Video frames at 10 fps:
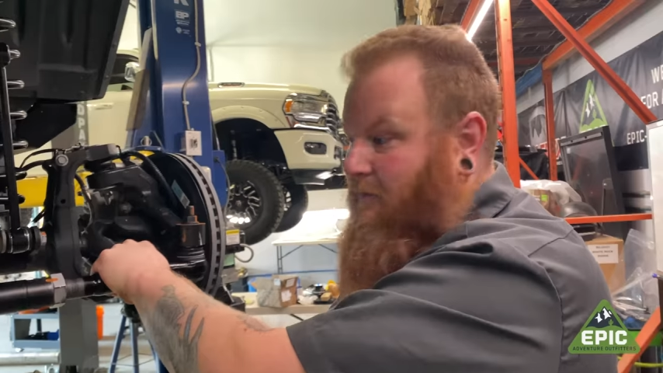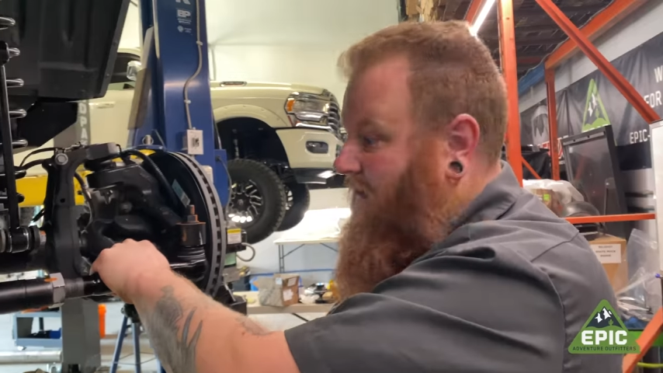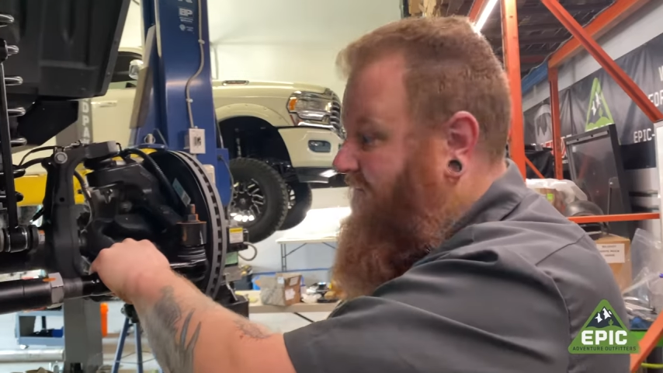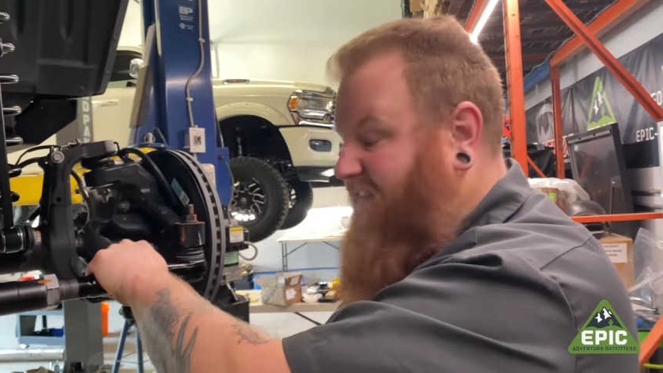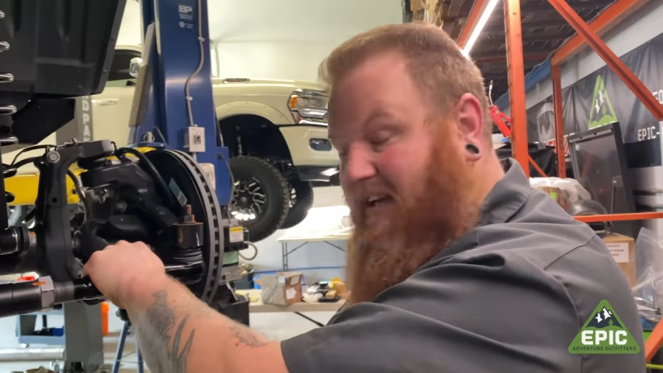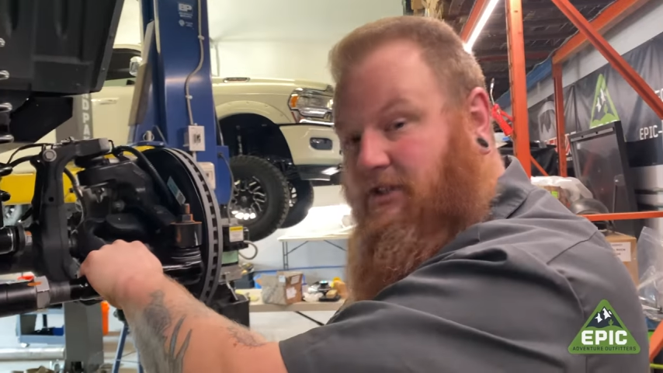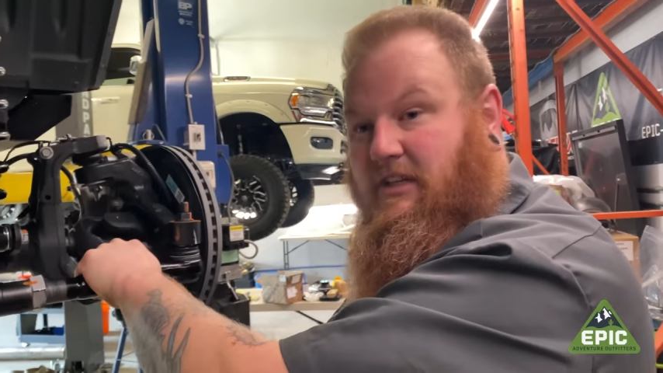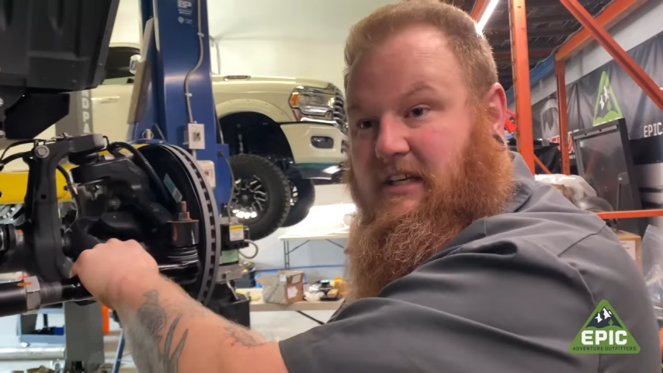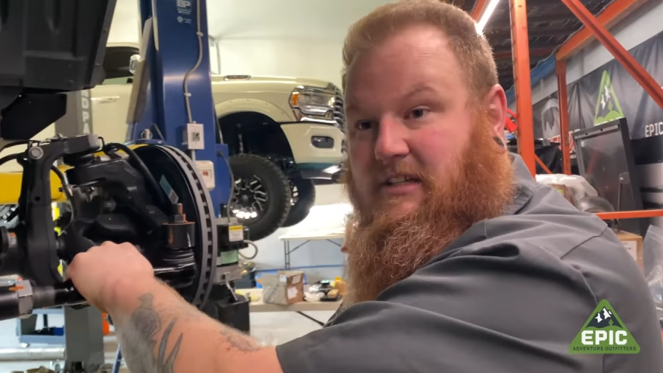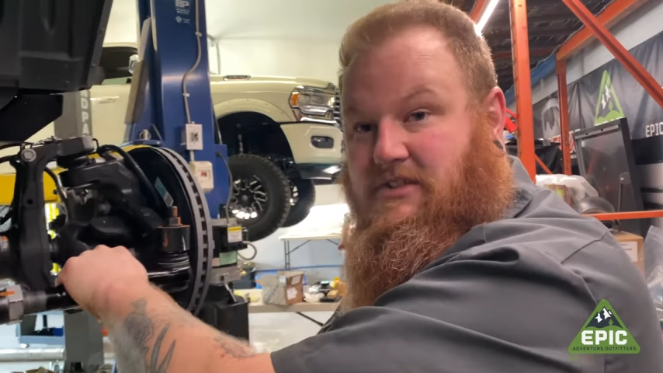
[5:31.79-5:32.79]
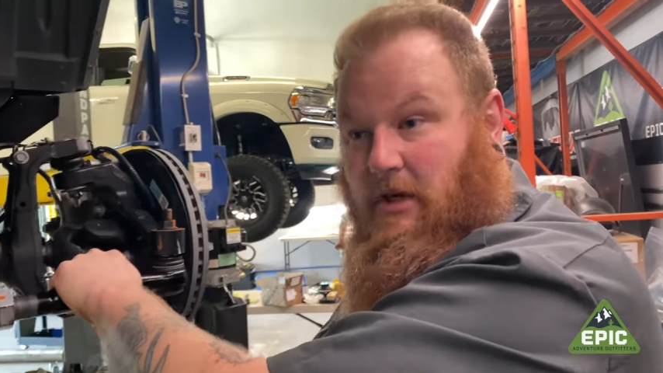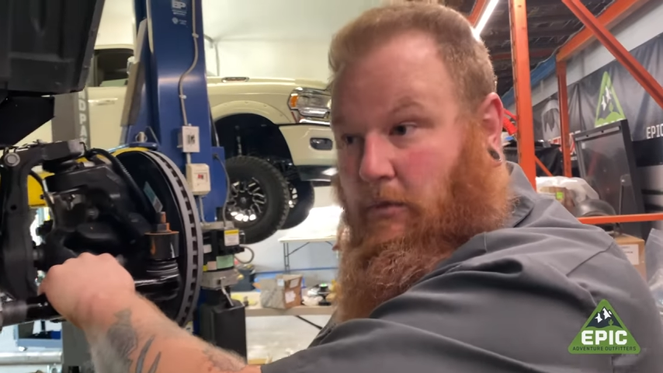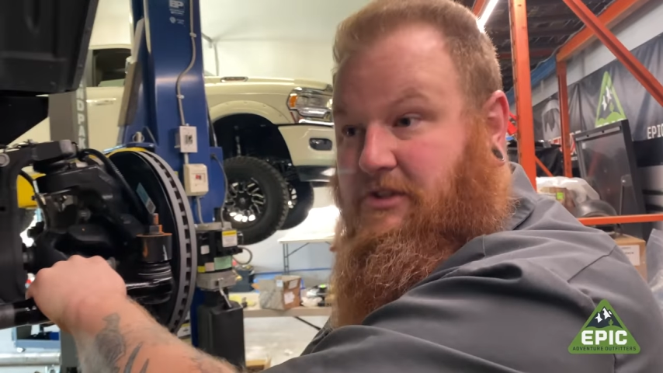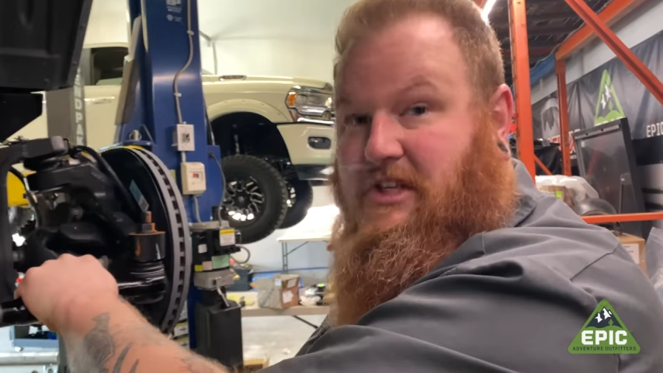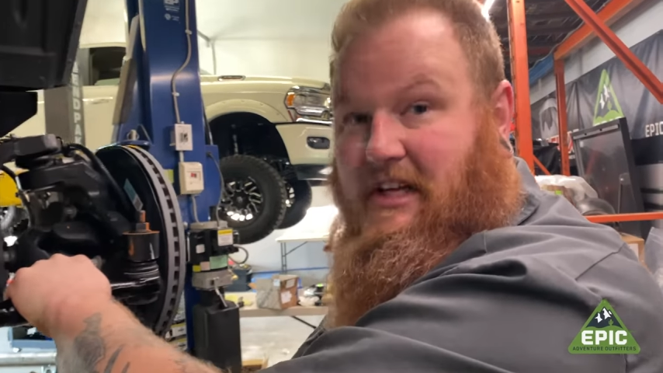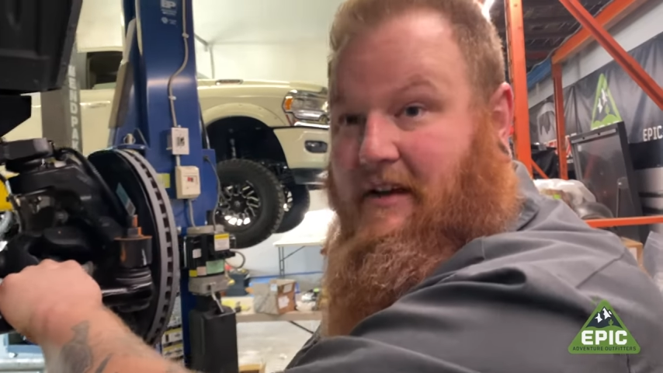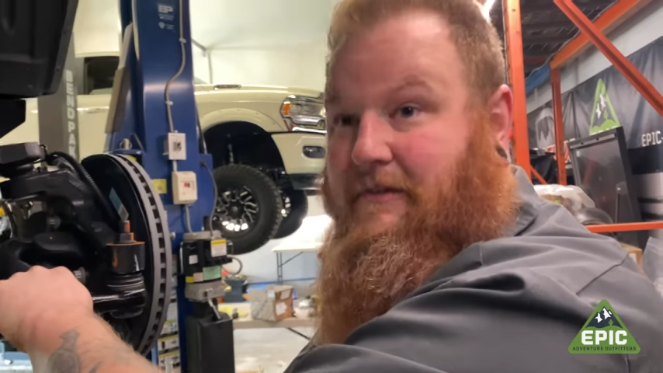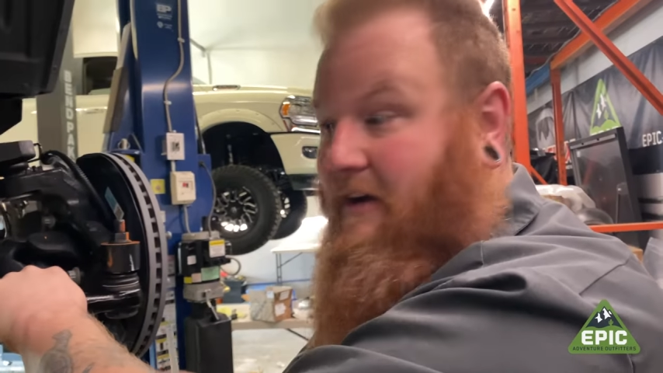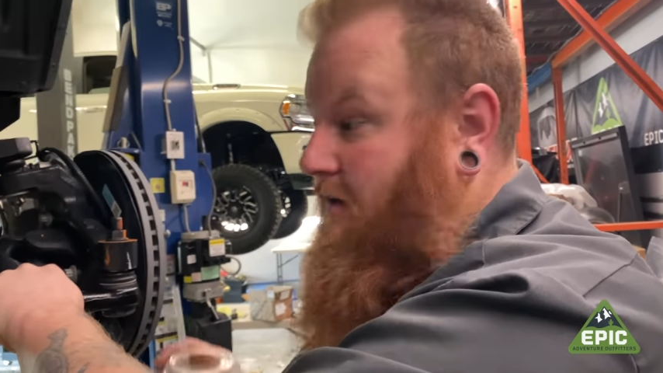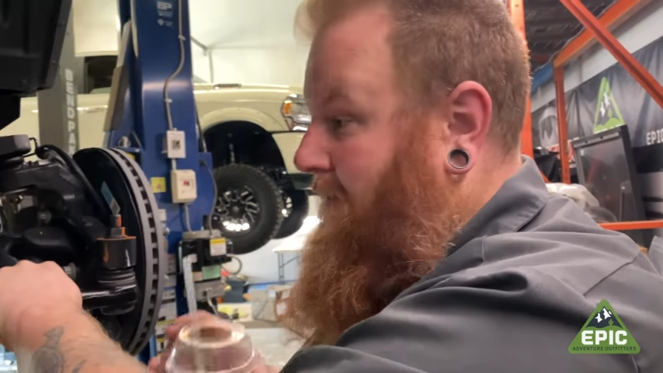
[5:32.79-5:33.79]
Eventually, someone's gonna get
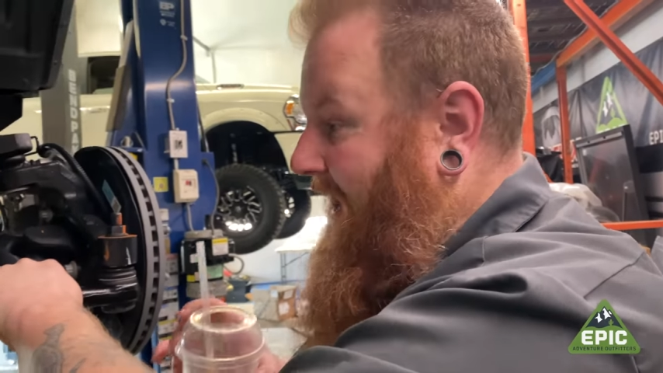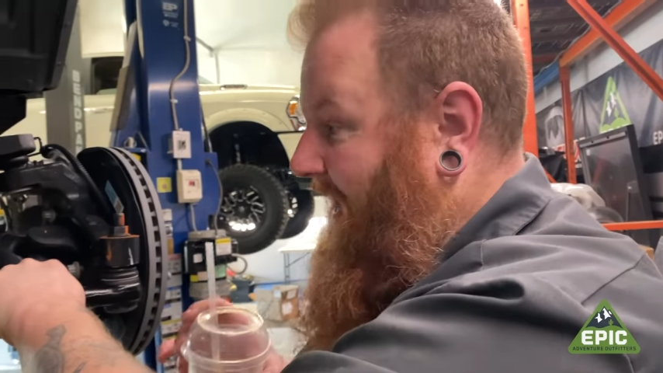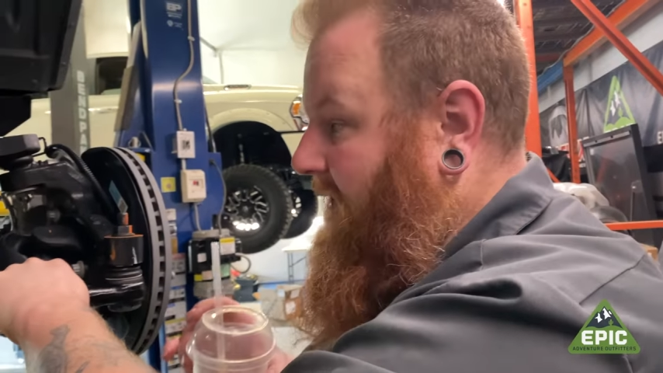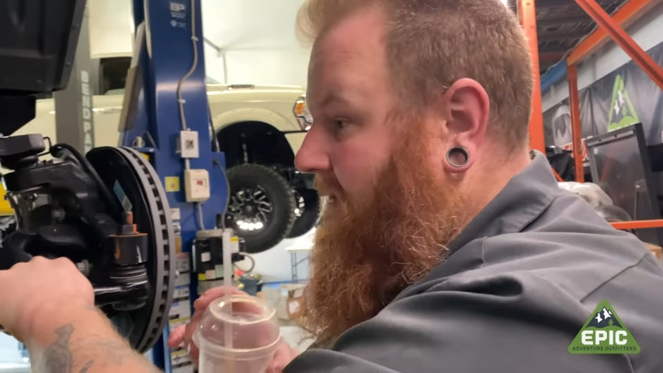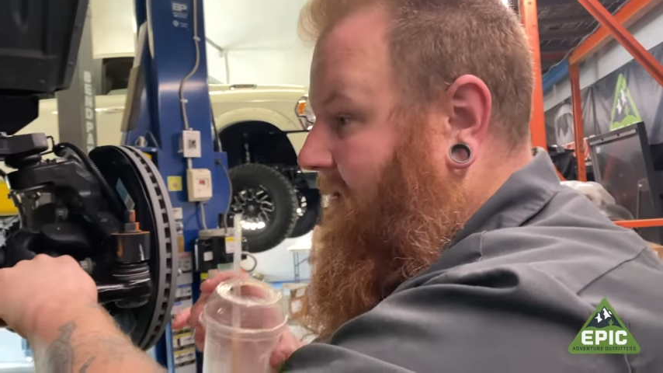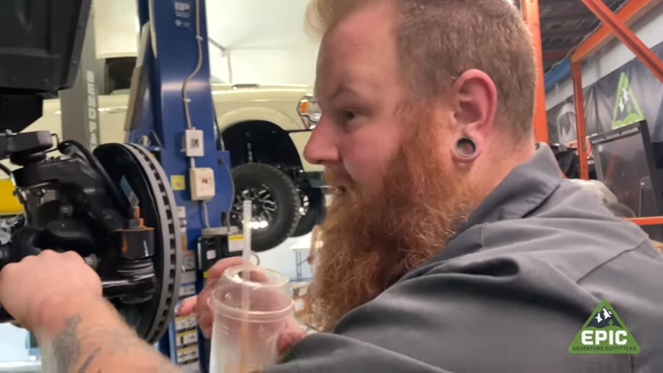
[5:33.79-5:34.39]
very mad